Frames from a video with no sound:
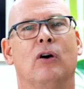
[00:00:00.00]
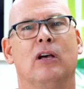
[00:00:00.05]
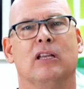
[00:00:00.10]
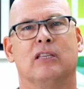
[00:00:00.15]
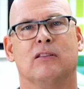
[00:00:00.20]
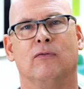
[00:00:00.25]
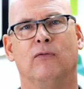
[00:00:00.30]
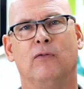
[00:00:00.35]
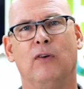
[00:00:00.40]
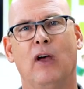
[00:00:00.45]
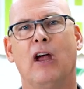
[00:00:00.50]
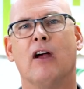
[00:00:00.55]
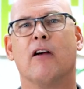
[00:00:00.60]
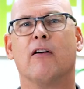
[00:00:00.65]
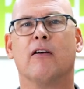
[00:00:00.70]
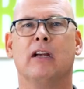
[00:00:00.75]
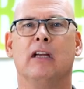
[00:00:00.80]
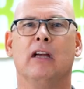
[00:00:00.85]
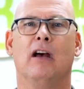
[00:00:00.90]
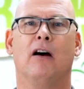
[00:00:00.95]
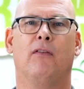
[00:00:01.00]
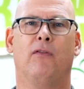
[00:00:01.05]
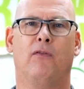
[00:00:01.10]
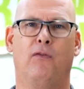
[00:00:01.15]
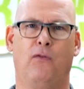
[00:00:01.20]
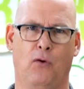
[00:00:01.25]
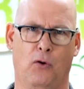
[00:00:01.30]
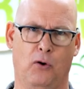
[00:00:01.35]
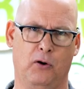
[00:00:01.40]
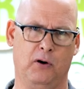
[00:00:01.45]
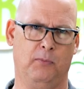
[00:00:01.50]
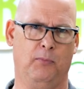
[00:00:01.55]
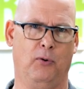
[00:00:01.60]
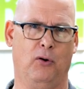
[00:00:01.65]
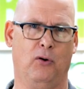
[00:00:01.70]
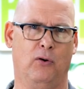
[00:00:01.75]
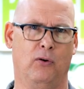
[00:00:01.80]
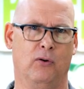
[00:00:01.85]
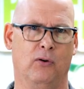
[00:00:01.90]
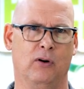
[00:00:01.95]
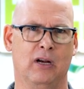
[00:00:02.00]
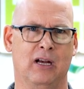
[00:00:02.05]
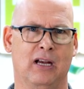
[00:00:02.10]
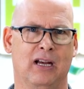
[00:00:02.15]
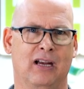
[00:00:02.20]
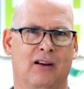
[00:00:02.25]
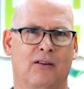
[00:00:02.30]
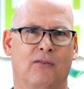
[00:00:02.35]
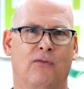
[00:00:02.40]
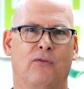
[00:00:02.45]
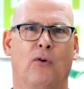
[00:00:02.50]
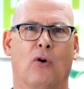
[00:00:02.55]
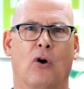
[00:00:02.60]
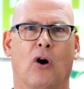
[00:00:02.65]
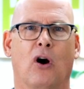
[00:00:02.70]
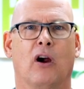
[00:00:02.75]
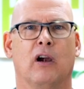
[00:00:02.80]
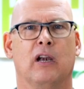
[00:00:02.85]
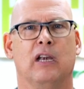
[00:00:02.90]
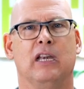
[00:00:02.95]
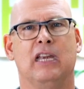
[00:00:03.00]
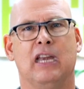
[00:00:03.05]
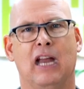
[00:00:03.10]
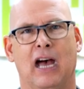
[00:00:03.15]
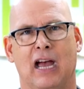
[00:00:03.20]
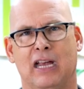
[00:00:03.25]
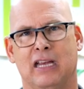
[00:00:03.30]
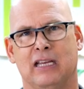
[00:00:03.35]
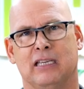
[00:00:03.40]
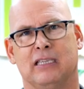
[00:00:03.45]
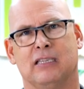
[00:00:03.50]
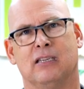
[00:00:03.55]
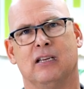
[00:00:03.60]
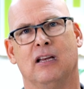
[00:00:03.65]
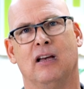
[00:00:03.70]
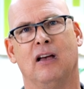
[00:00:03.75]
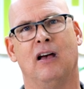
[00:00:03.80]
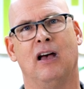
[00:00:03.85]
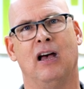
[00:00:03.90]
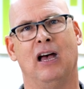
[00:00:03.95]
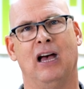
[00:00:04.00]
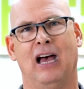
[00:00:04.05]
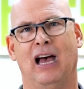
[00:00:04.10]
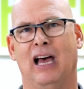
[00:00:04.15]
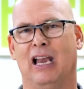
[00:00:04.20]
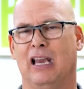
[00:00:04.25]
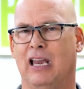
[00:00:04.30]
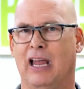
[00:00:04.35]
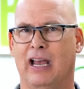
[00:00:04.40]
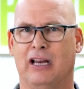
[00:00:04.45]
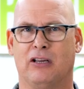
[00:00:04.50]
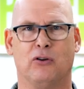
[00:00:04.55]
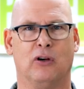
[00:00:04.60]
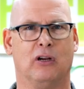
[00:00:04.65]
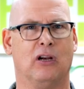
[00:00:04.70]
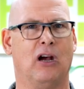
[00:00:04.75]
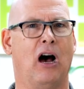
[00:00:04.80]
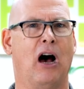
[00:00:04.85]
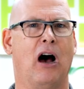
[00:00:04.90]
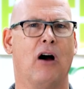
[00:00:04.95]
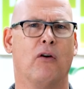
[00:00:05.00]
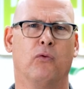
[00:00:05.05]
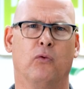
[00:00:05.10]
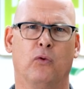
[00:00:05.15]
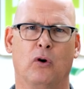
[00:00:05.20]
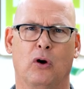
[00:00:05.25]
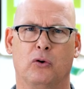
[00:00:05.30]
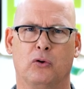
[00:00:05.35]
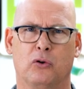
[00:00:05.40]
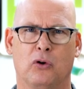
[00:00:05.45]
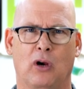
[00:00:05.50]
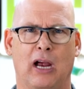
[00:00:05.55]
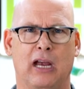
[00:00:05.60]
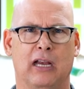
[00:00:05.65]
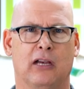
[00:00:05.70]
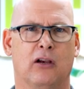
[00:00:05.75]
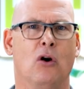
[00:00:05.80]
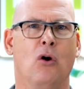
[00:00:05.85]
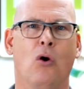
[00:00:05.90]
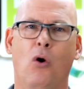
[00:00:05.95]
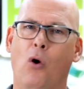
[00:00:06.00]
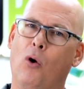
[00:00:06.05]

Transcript: it's very affordable for a nice electric off-road trike.